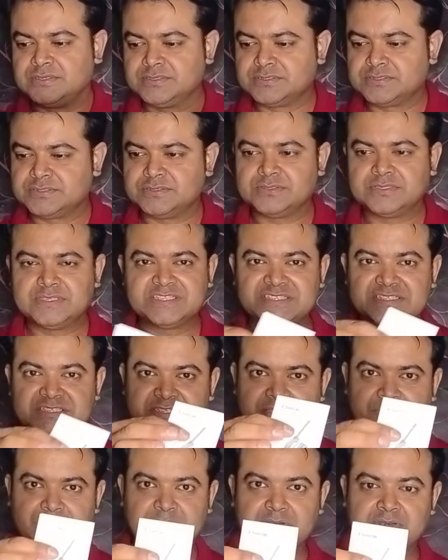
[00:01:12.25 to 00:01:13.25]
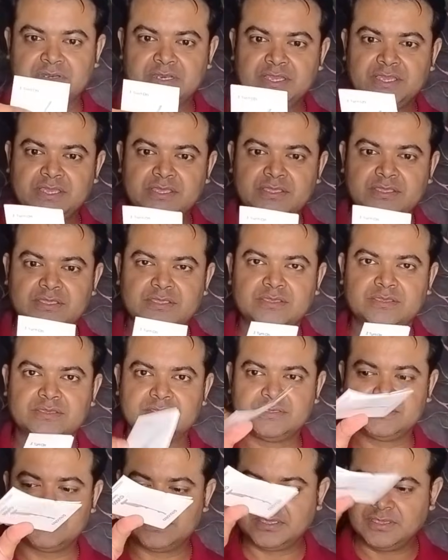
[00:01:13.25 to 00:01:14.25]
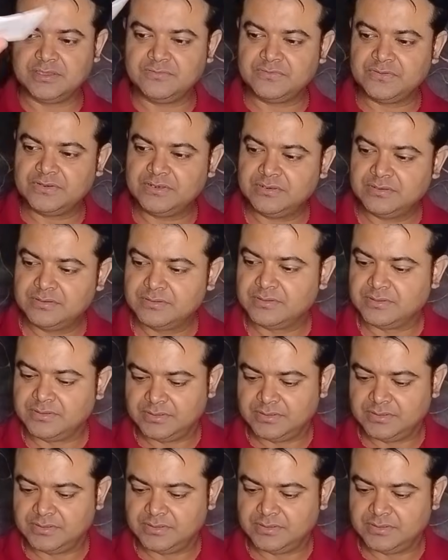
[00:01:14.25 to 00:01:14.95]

So this is separately given.